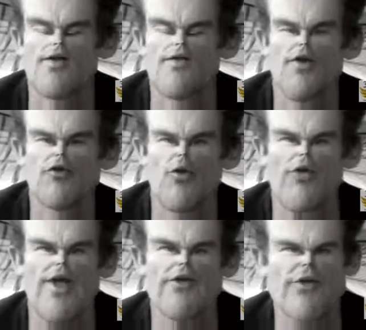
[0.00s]
These all
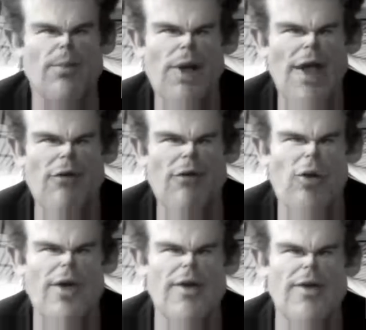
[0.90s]
things play a
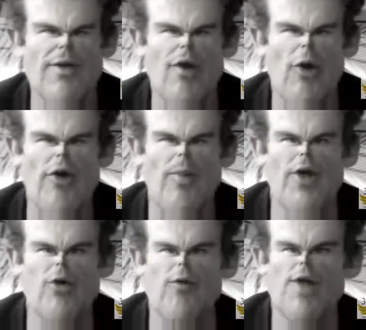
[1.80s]
role in lowering your B12